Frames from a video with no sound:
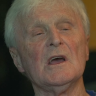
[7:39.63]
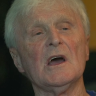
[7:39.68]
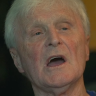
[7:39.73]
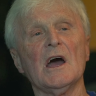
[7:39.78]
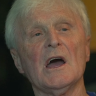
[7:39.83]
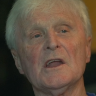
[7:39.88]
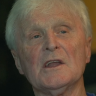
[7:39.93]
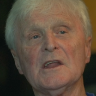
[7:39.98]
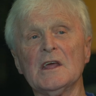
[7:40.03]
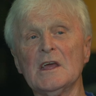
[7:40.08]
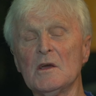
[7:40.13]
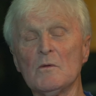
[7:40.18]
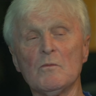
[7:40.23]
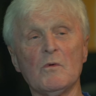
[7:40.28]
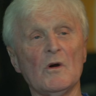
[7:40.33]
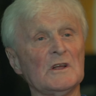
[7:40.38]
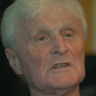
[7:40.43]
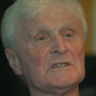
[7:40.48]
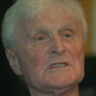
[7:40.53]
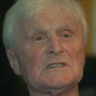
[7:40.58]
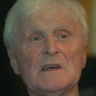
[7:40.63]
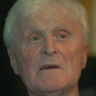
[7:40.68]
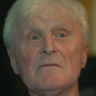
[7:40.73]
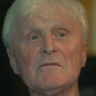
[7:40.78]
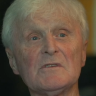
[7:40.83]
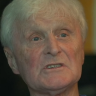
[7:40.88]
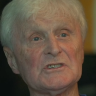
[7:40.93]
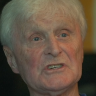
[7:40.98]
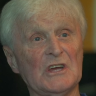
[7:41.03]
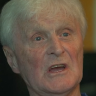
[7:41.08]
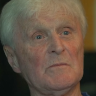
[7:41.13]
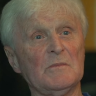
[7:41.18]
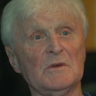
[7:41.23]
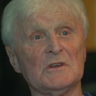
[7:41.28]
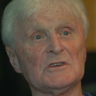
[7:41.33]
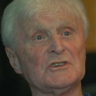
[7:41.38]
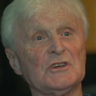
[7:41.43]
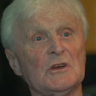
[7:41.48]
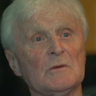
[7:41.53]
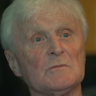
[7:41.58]
And he won several
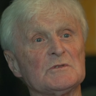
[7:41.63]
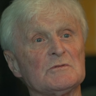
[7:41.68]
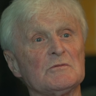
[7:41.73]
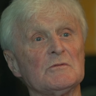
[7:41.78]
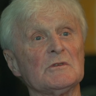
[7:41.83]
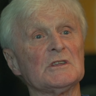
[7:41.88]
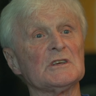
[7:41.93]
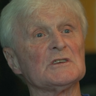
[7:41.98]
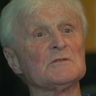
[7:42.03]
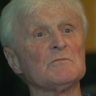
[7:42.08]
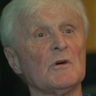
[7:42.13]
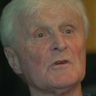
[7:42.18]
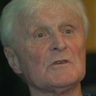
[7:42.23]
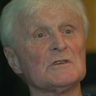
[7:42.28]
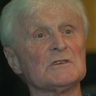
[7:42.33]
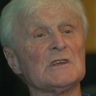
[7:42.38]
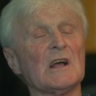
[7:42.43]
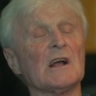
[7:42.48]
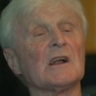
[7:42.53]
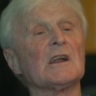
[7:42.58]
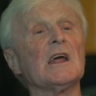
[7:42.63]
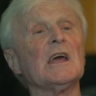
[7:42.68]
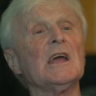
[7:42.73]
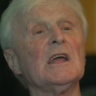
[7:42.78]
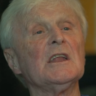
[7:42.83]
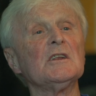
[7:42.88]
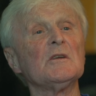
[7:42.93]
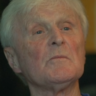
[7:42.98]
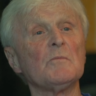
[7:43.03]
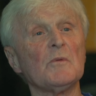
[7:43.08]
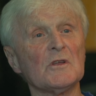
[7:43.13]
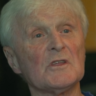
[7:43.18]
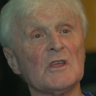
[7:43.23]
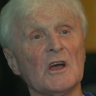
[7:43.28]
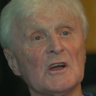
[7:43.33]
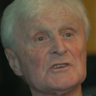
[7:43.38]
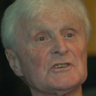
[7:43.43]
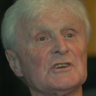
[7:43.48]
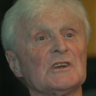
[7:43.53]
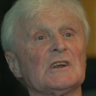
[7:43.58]
championships with this motorcycle in the
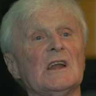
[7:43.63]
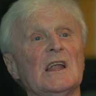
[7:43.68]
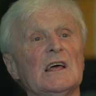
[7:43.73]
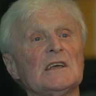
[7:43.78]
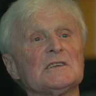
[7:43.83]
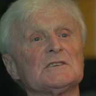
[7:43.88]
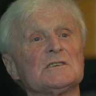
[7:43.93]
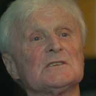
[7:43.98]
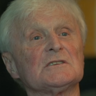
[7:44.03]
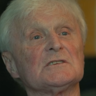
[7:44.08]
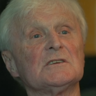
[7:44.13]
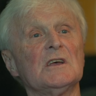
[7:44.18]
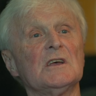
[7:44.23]
production classes.